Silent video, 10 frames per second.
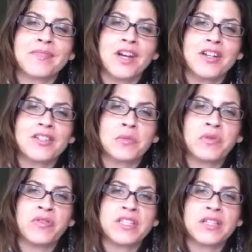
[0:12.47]
gosh, some
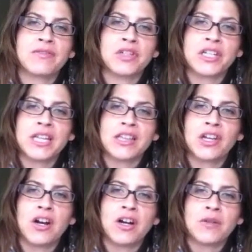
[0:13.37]
of us have learned that the
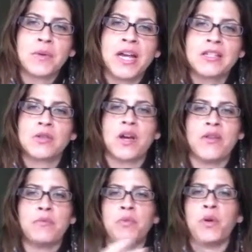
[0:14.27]
hard way, so
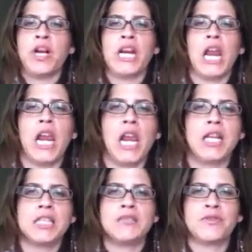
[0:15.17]
I've been wearing
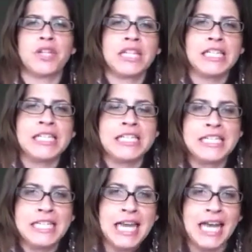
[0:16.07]
lots of green
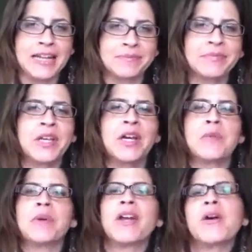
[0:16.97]
today.
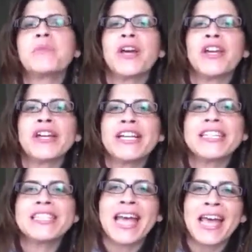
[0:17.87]
But I hope you had a
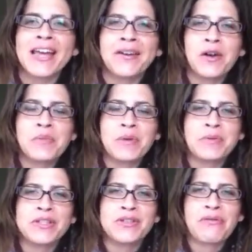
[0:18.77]
good day and hope it
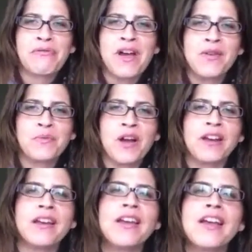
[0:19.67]
was a fun
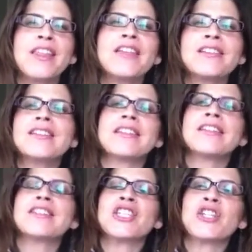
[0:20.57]
one. This
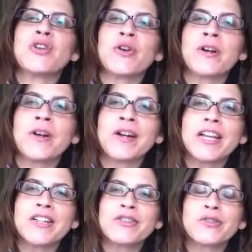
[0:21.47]
is your
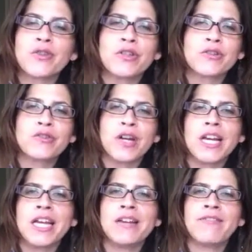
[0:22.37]
instructor
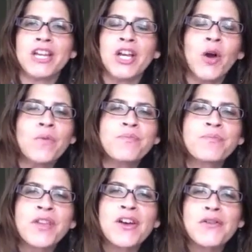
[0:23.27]
training video
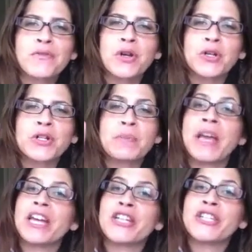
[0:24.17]
for
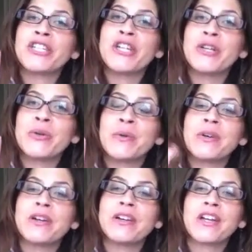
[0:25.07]
Spanish
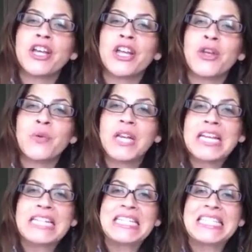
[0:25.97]
2,
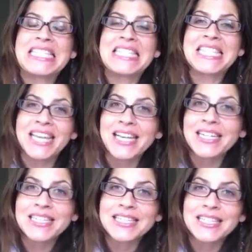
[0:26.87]
Unit
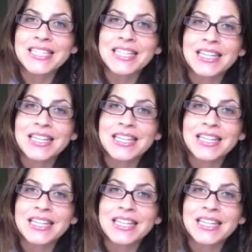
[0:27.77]
6.